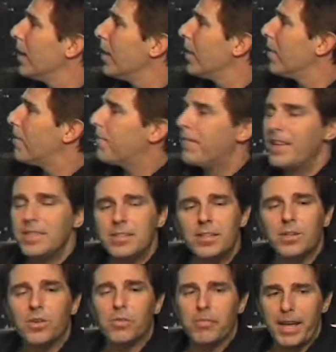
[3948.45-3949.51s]
the
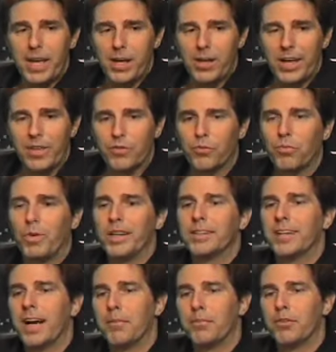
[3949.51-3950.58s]
physical male has what
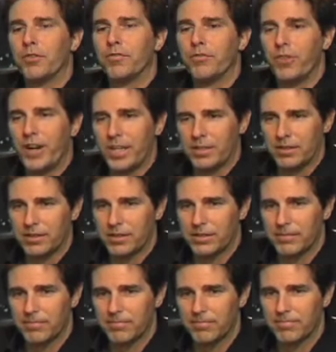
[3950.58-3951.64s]
types of friends?
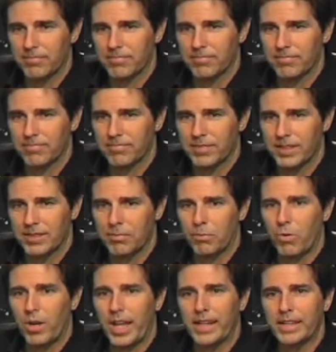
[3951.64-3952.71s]
It's
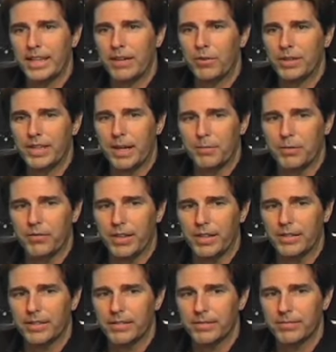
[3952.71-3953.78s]
more likely to have what types of friends?